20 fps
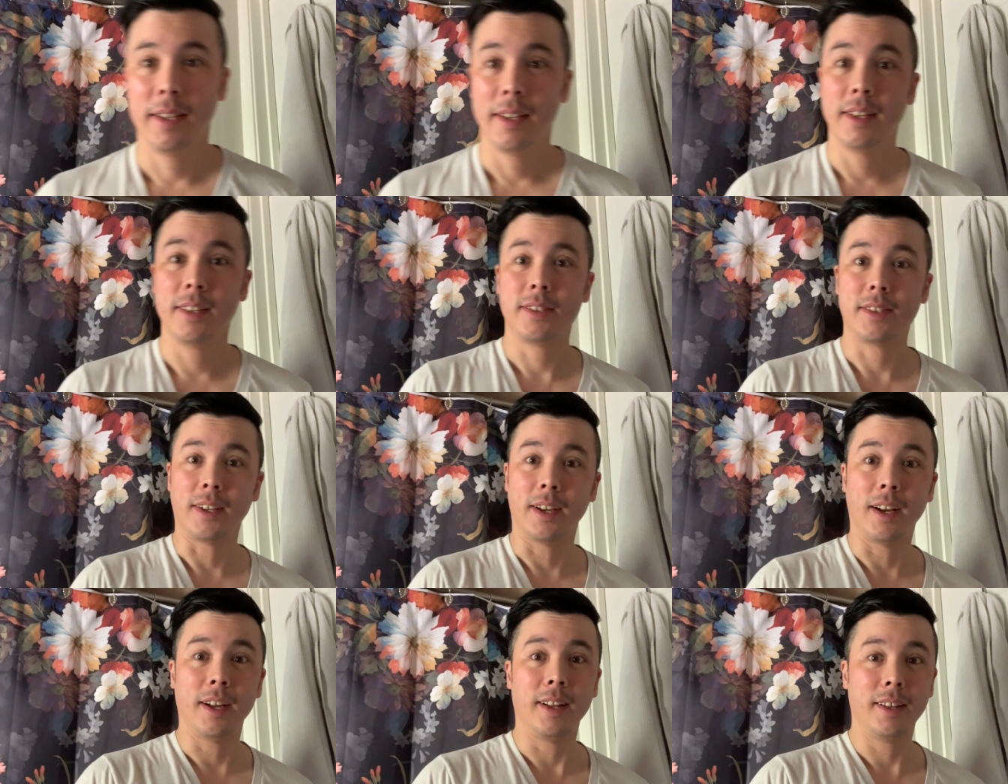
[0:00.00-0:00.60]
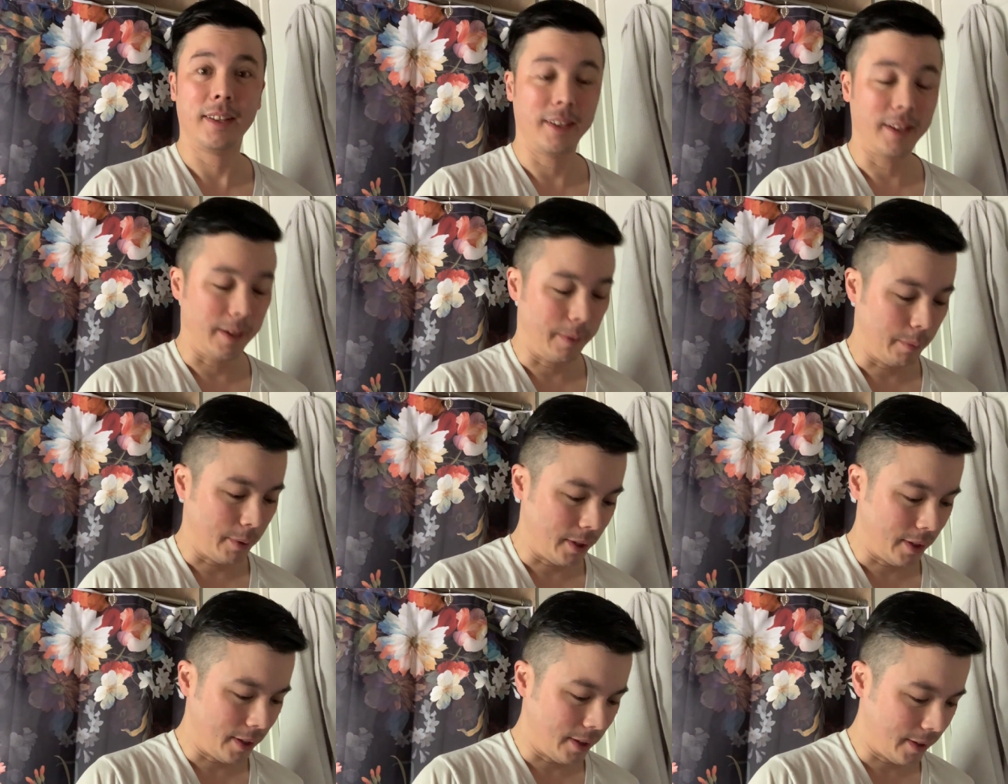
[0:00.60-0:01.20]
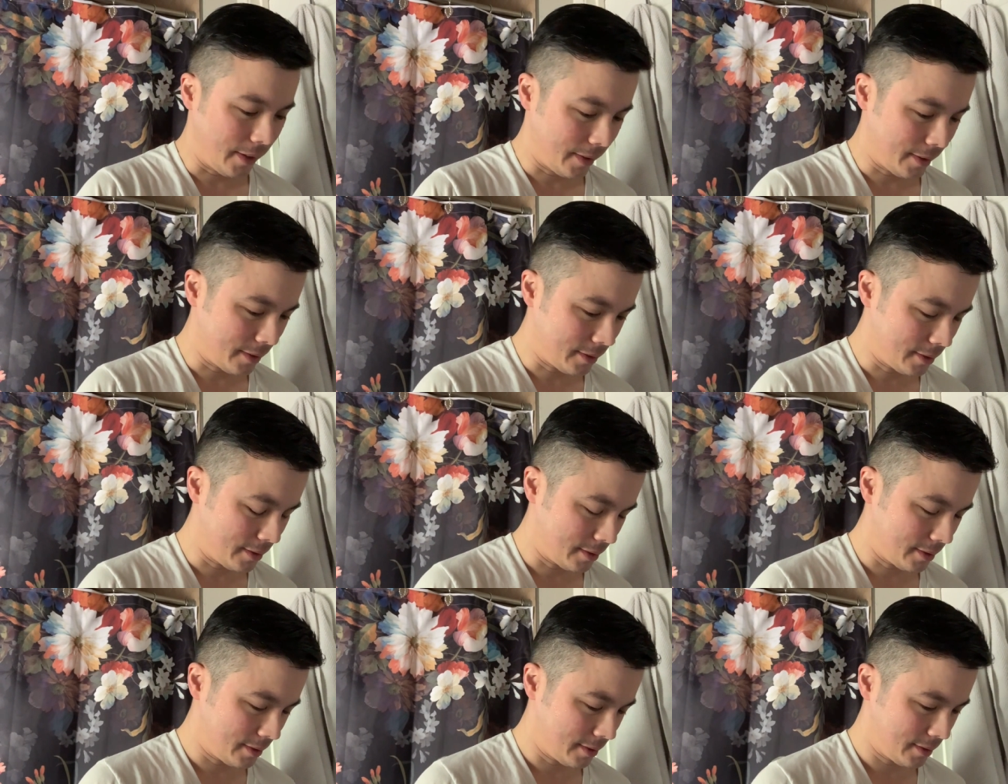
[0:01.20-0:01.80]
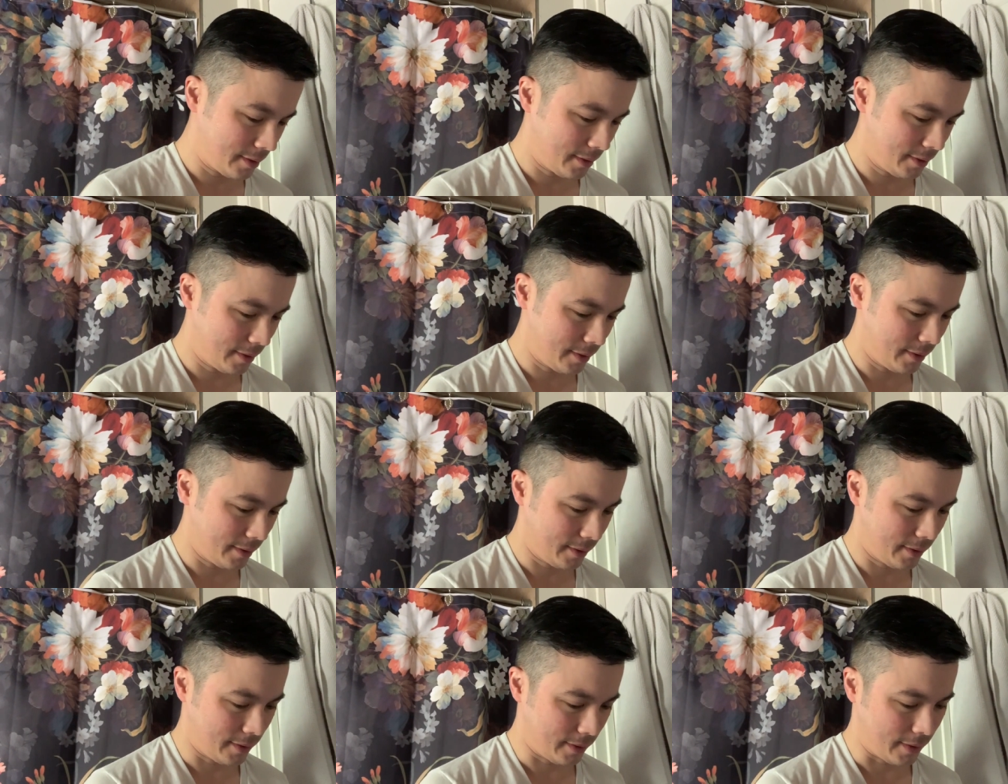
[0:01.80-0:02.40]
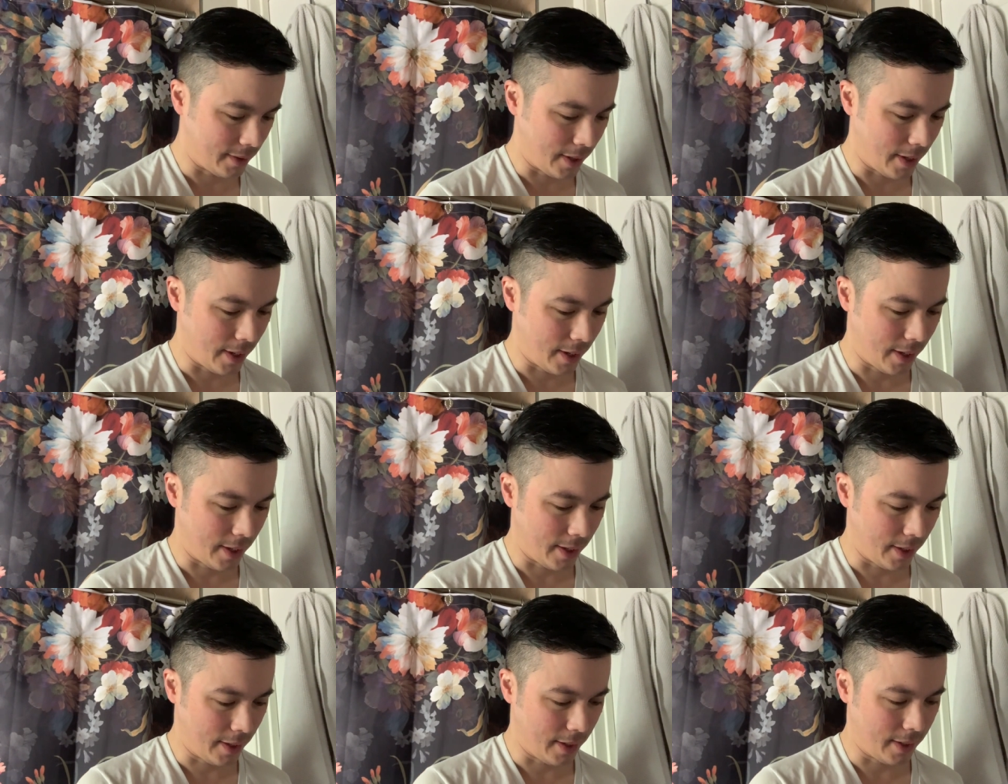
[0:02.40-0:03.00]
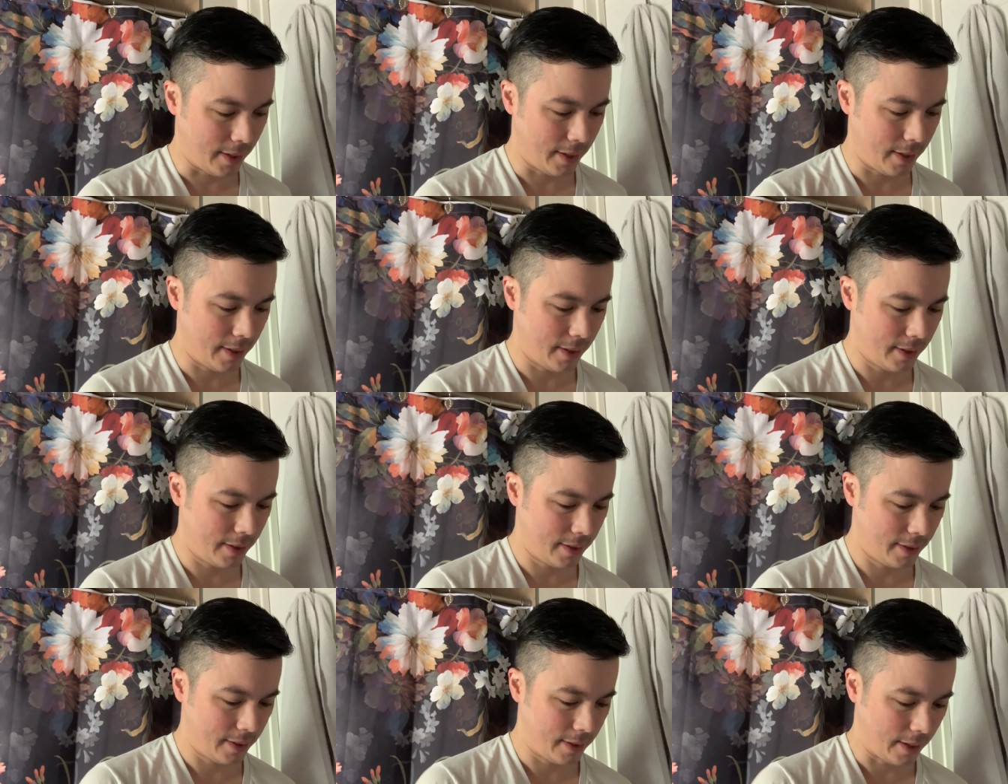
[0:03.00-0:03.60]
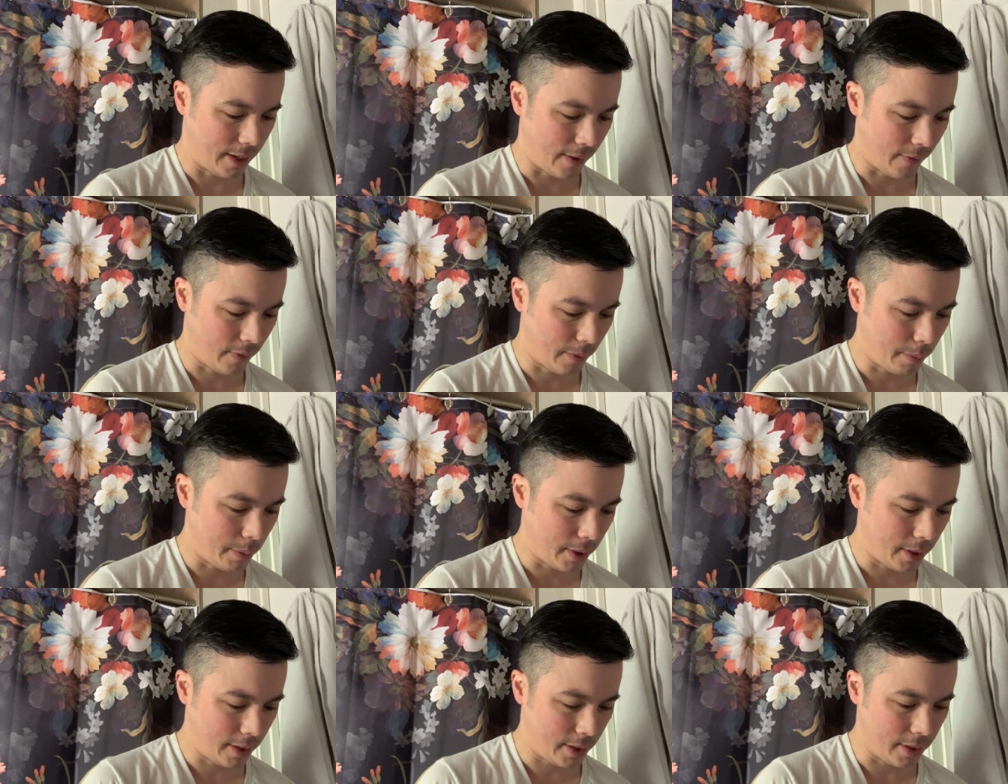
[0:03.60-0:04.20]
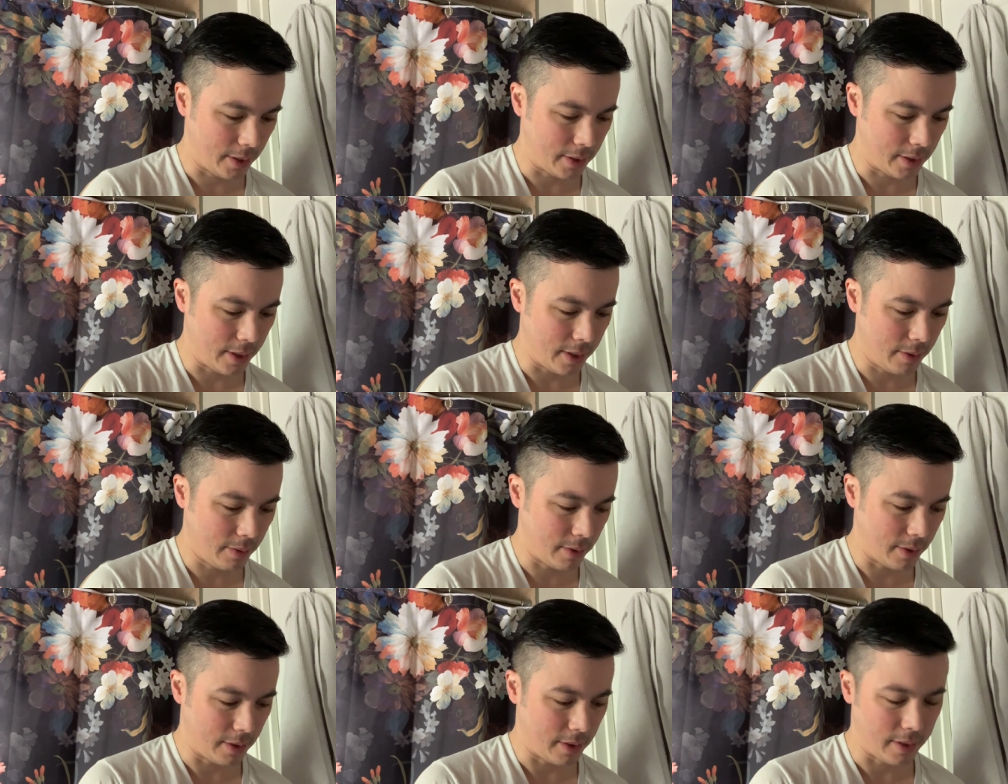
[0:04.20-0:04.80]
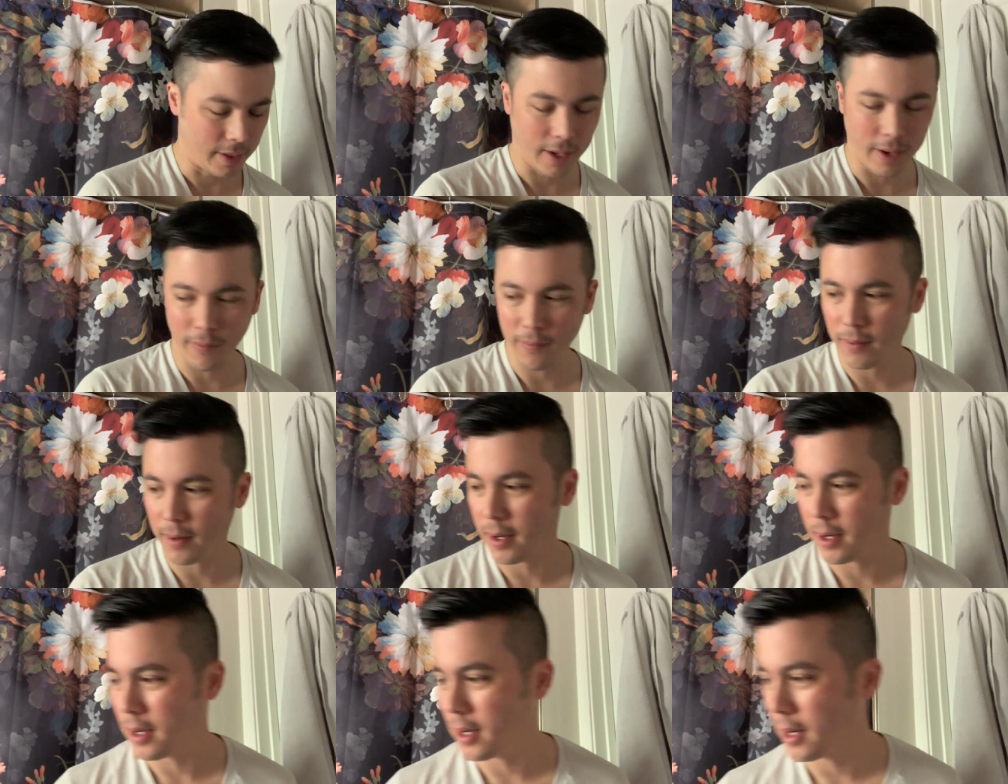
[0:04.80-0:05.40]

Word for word: it's a holiday Monday and everybody is doing stuff right